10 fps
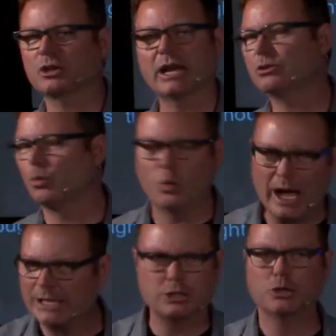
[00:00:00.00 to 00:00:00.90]
gun
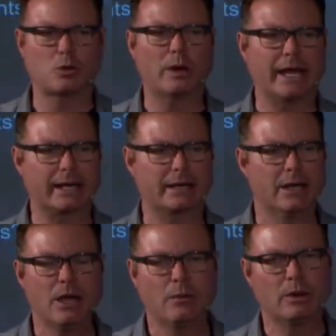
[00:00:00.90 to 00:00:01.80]
way too quick
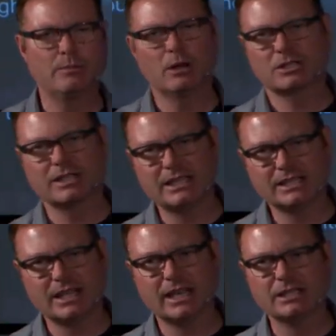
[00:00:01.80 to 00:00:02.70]
when most of these
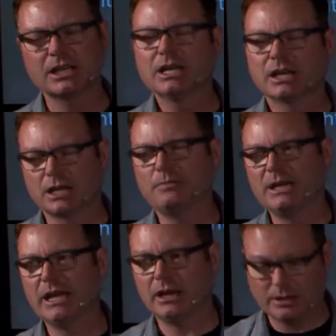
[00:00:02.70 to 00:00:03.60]
things could
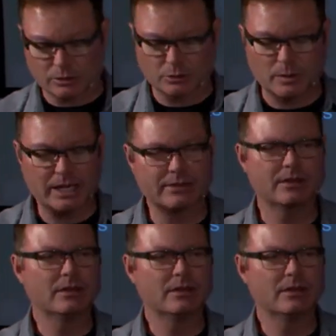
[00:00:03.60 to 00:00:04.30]
be handled with